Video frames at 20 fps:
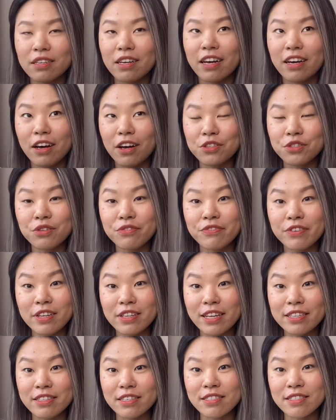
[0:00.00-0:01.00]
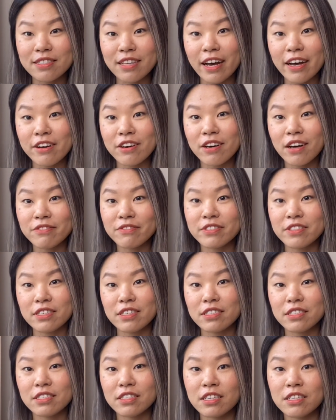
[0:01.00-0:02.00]
I also feel like the style of
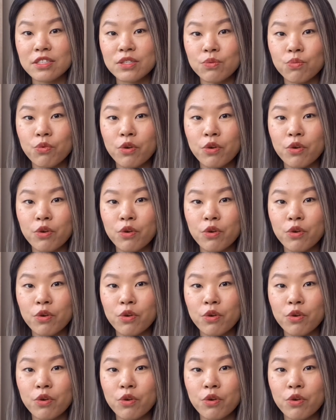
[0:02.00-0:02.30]
these jeans